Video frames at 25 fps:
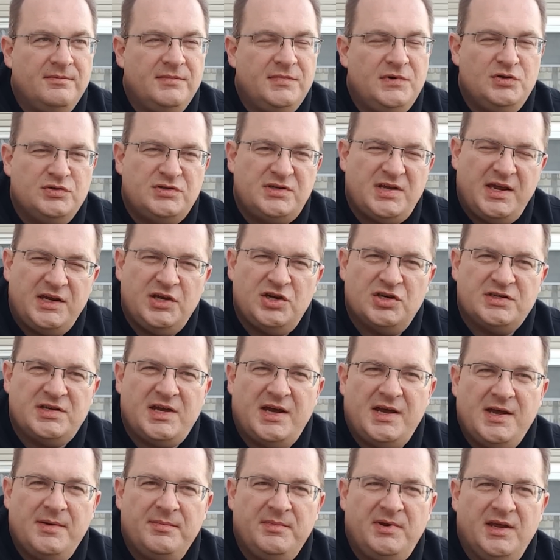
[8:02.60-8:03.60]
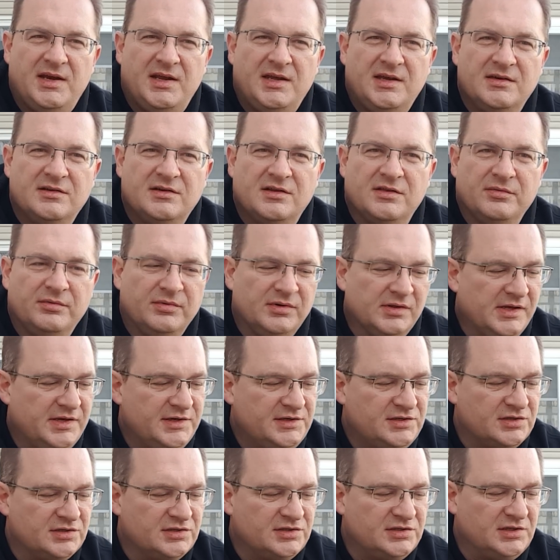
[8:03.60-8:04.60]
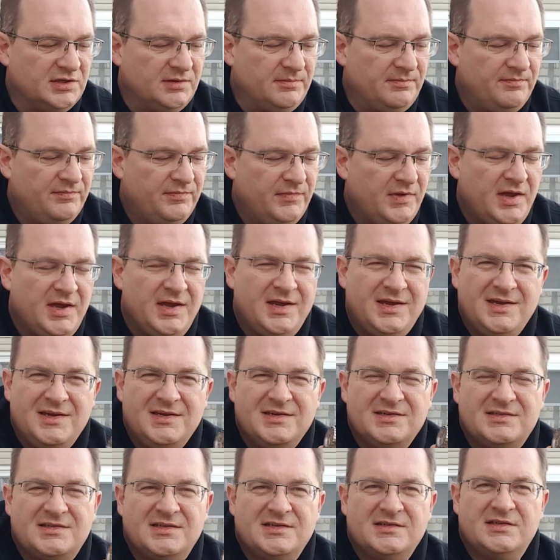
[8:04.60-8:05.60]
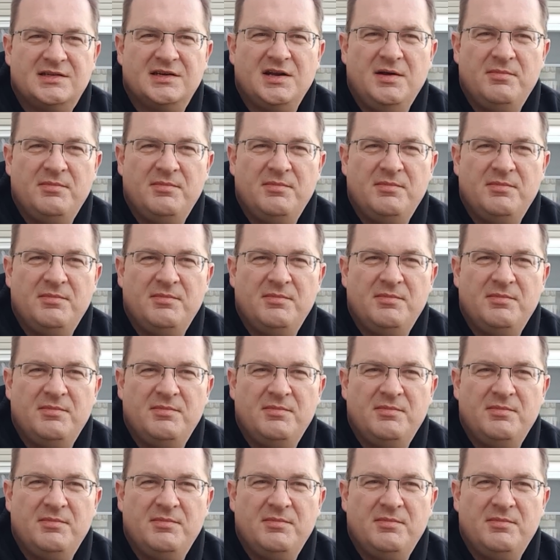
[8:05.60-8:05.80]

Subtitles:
you take your time getting into the relationship. Is this an